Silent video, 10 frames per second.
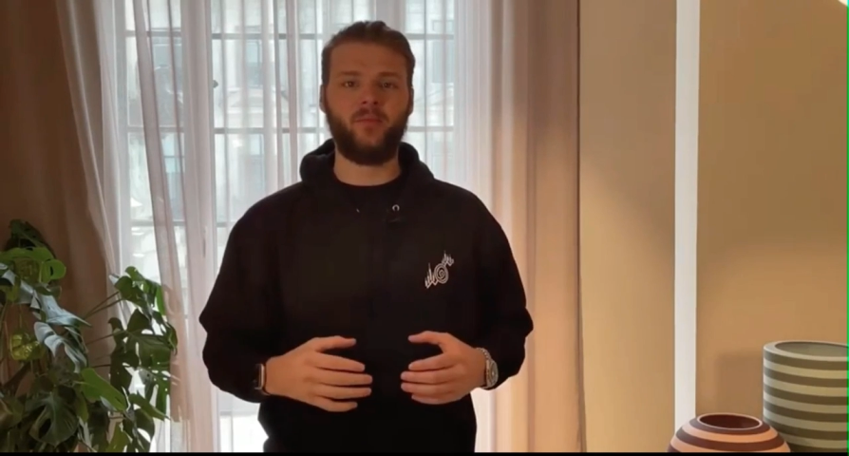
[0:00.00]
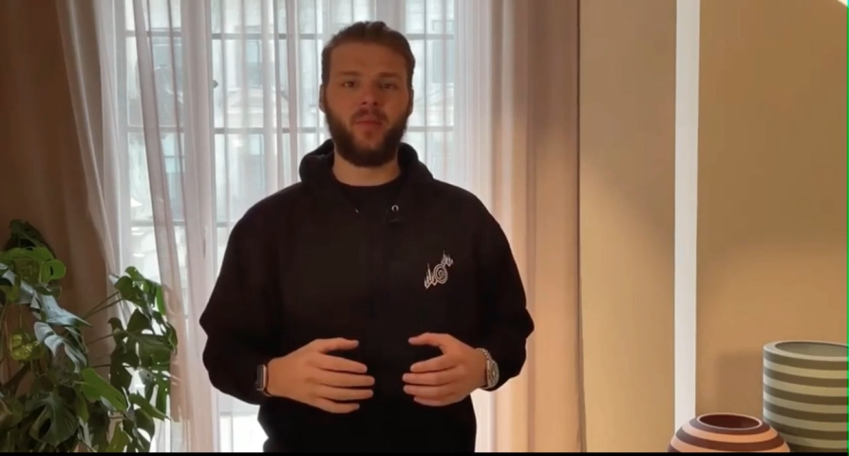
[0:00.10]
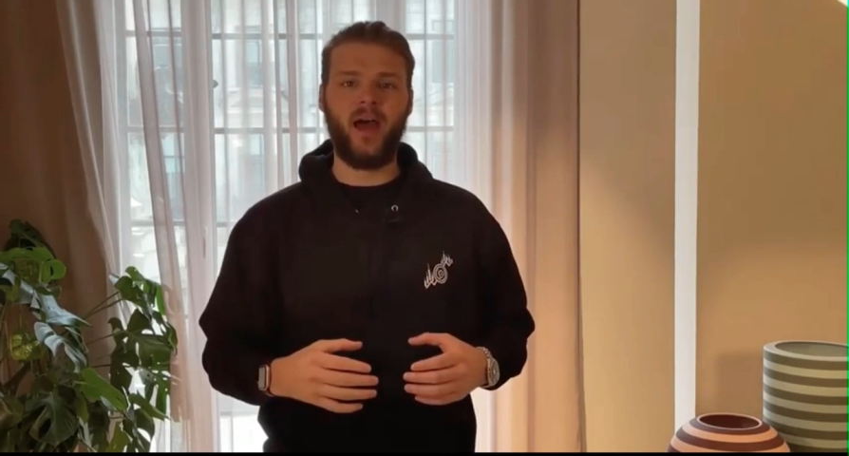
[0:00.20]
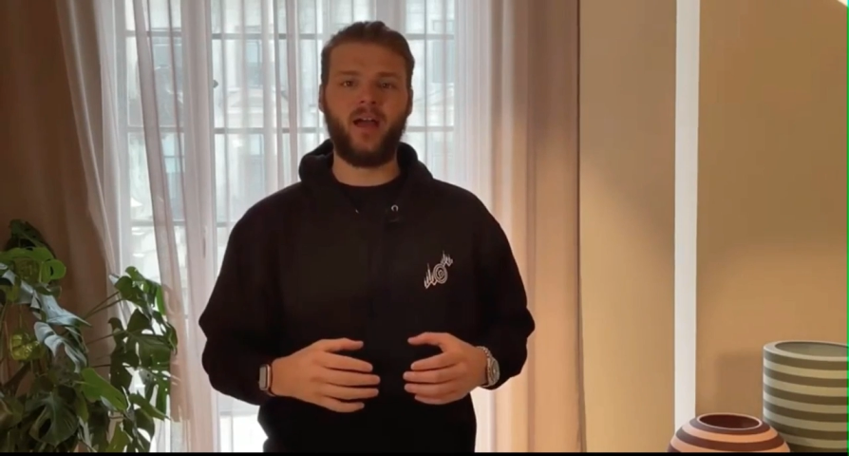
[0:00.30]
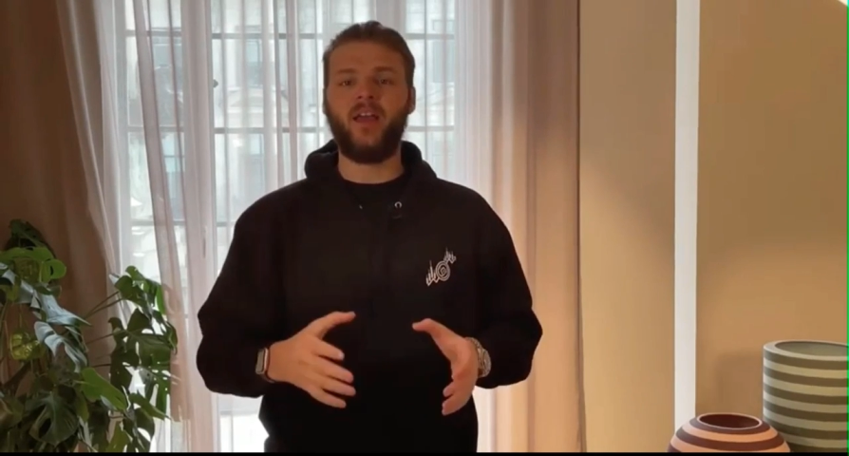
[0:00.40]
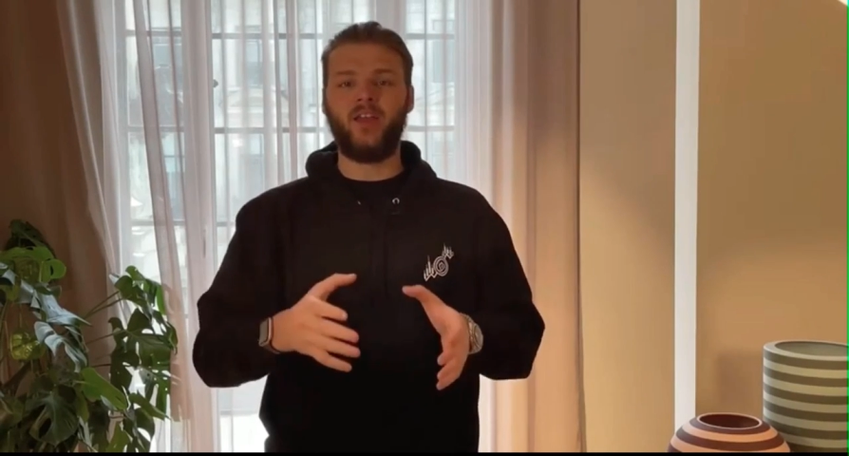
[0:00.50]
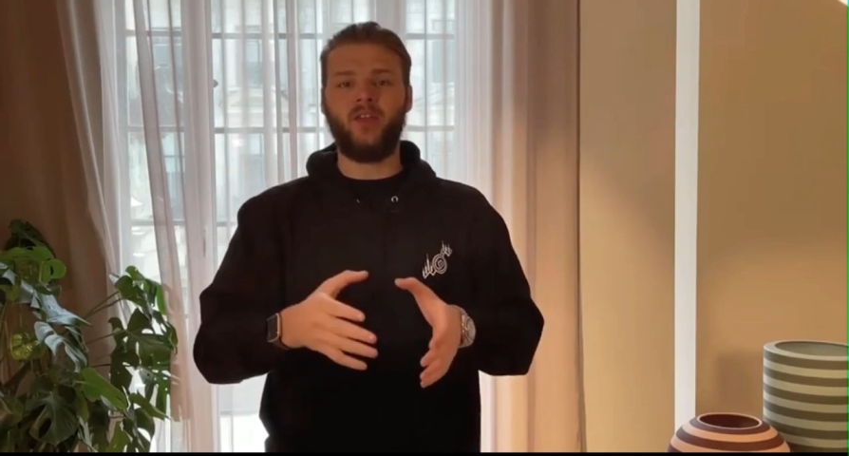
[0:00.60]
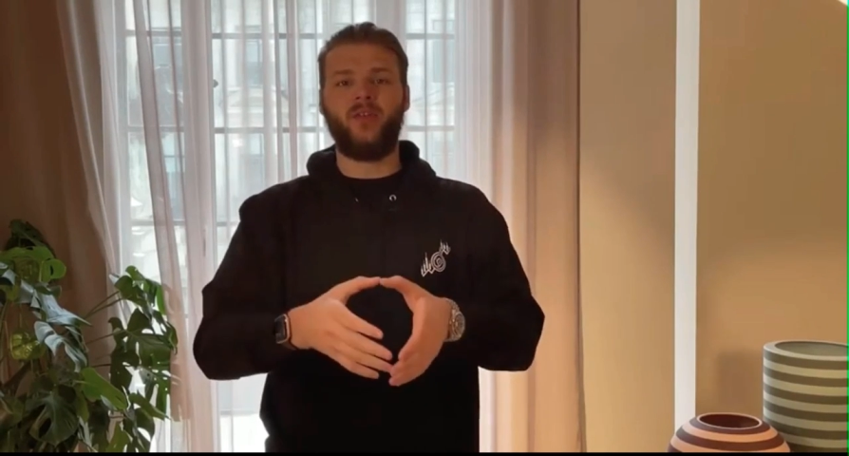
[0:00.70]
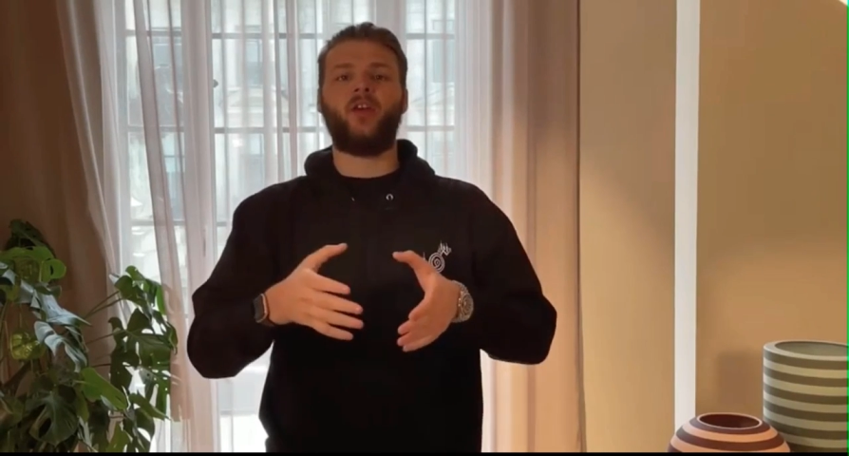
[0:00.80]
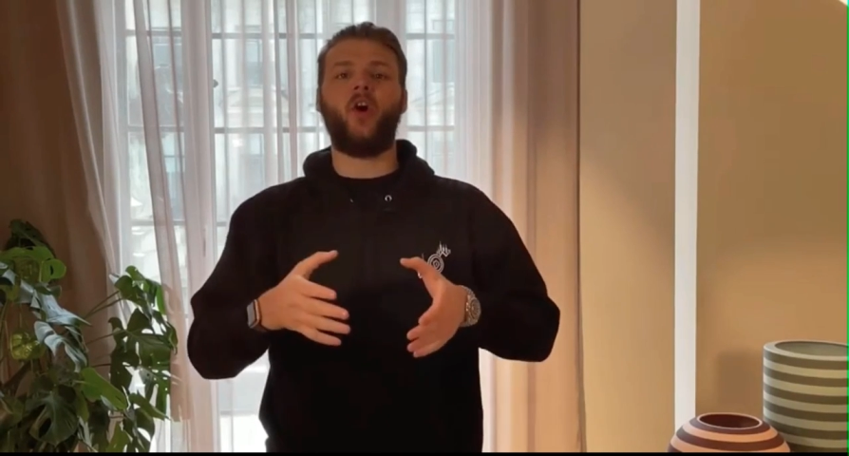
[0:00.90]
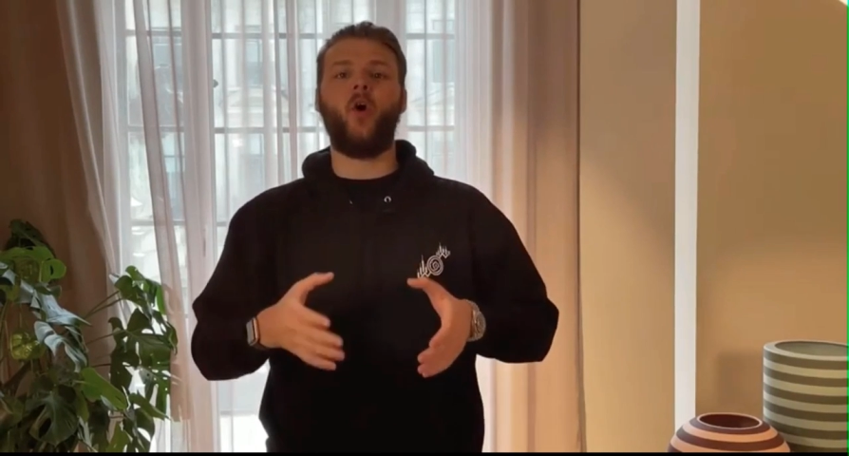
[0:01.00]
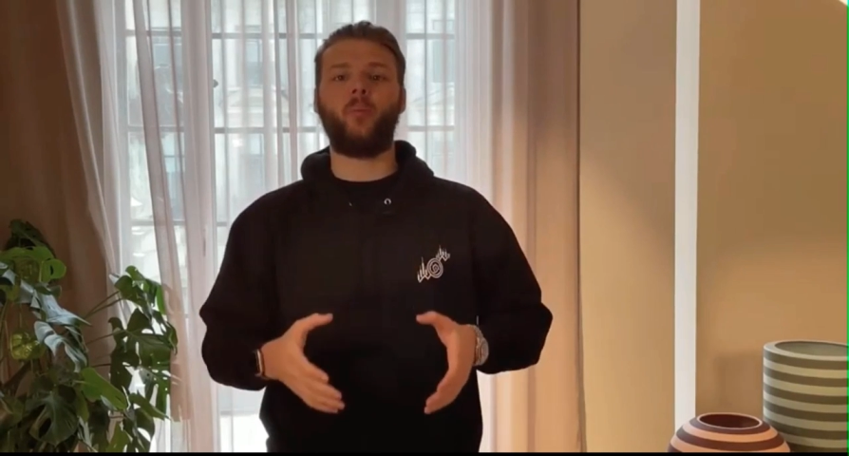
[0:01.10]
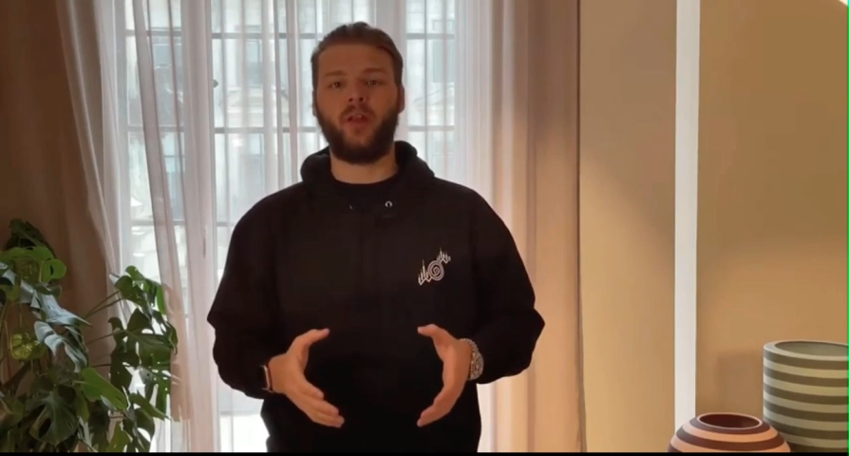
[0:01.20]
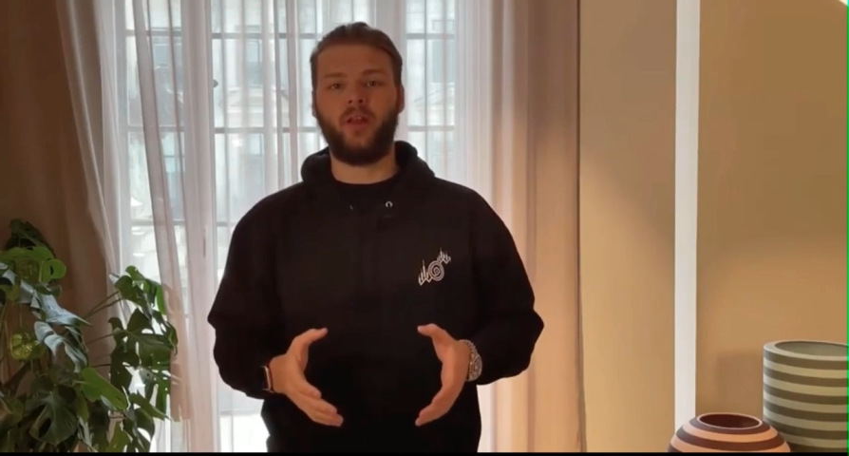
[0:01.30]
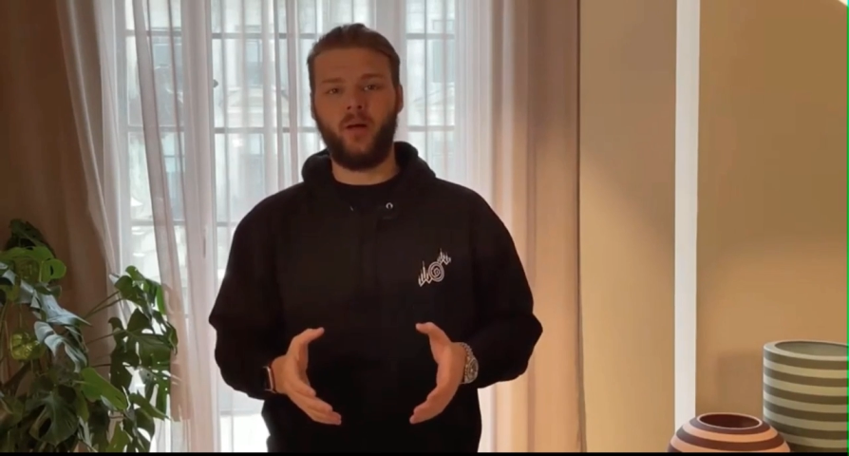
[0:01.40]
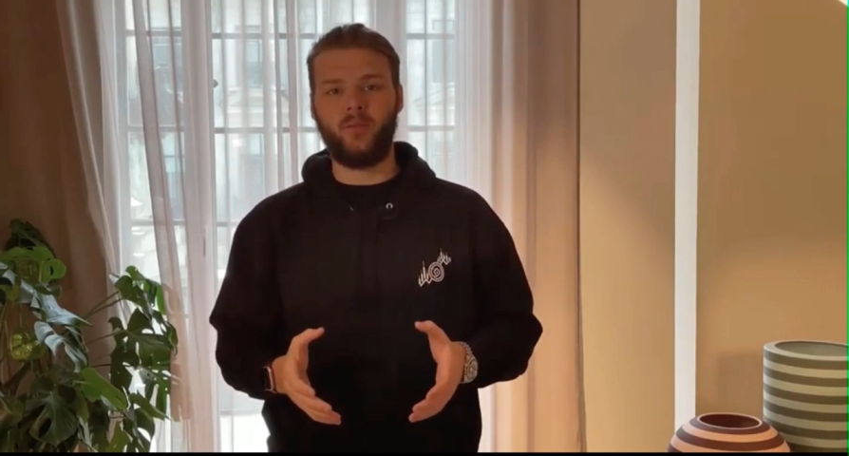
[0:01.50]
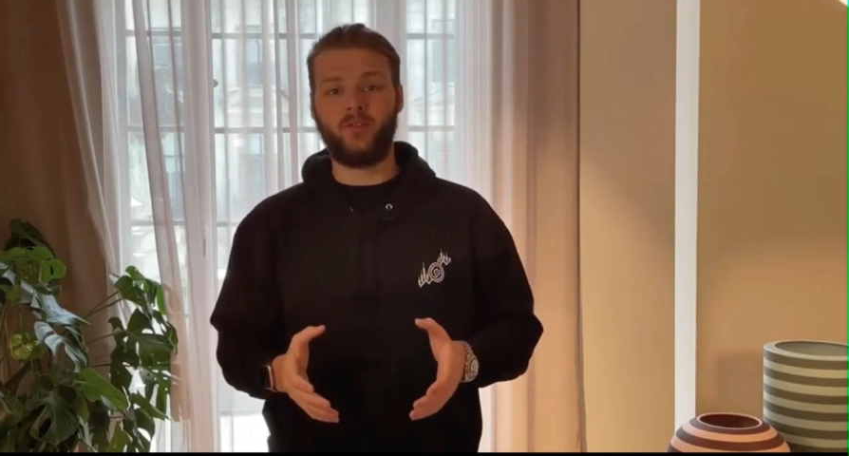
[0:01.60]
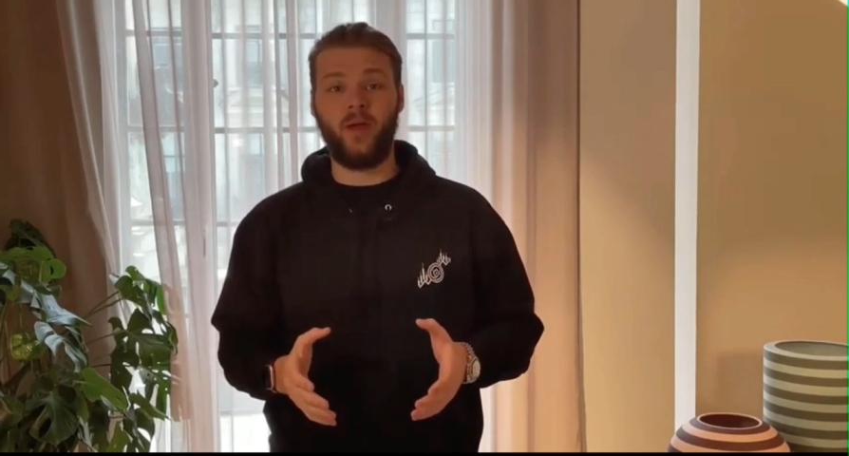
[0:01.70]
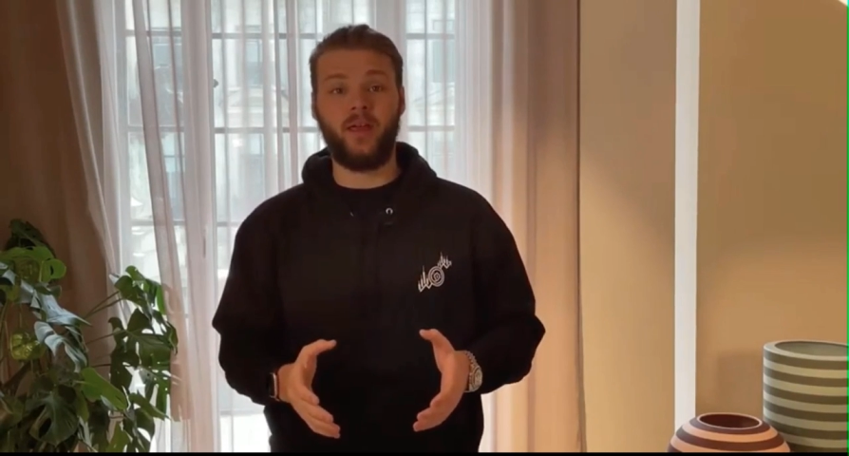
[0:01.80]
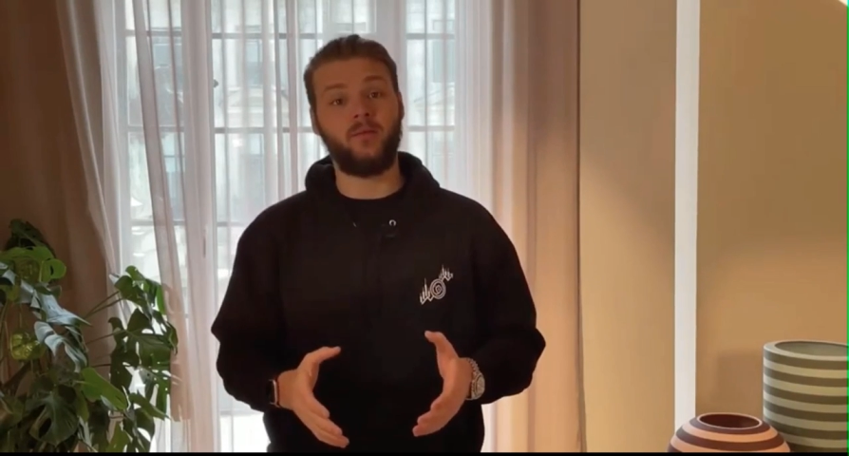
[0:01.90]
So they're going to test with the 500,
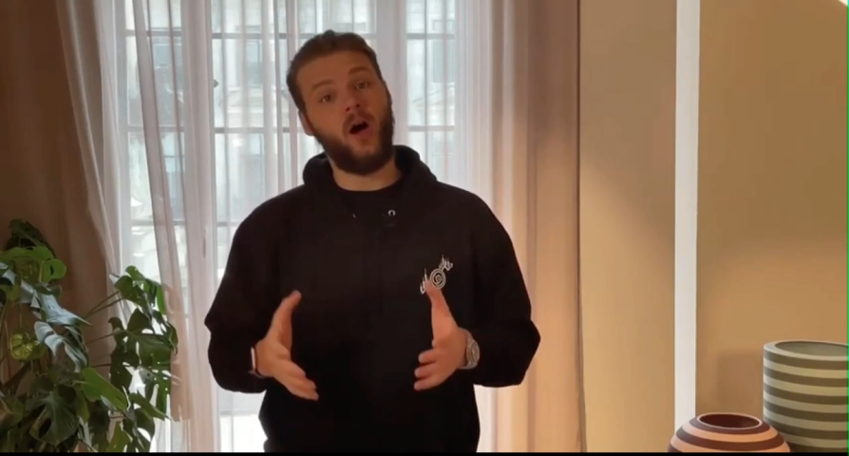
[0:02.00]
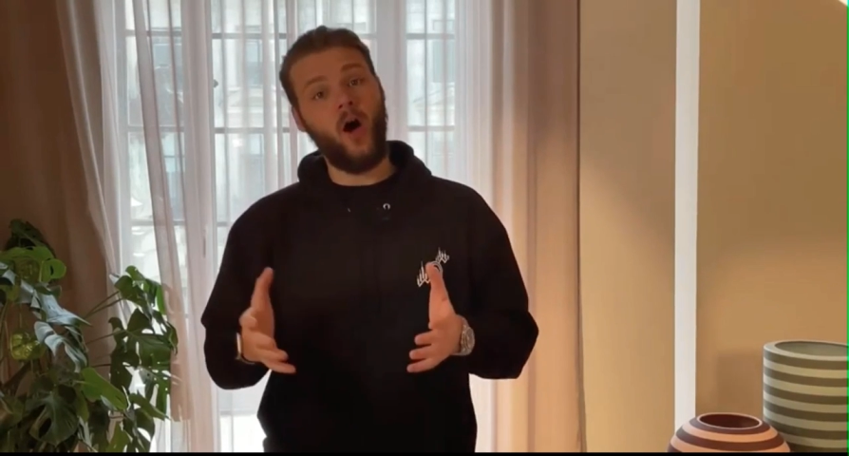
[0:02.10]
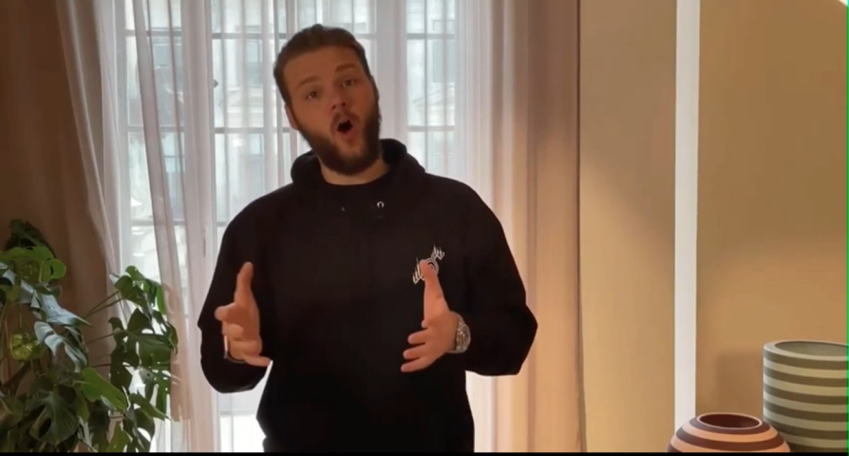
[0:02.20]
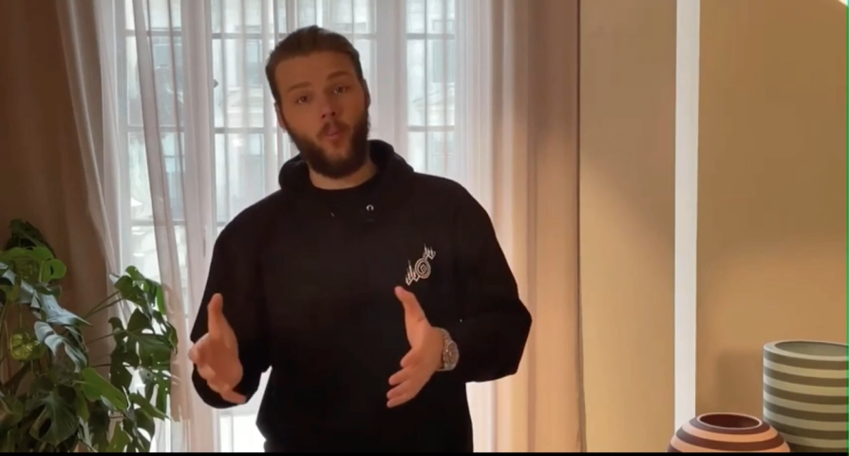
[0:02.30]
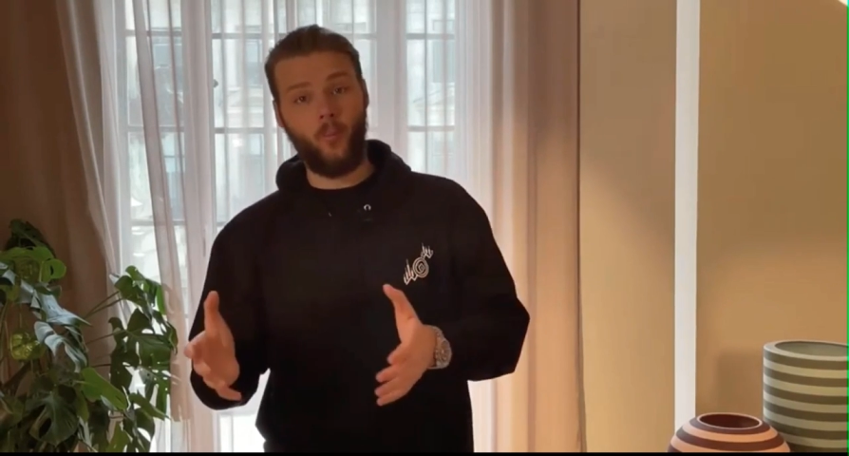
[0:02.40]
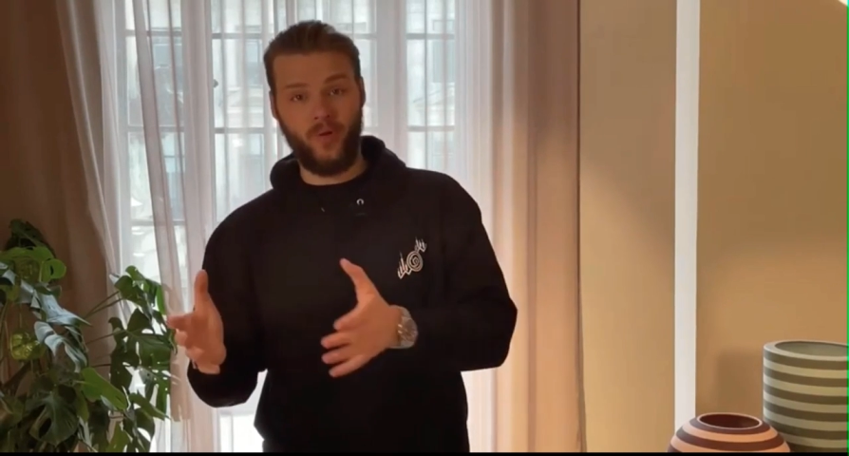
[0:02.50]
get feedback.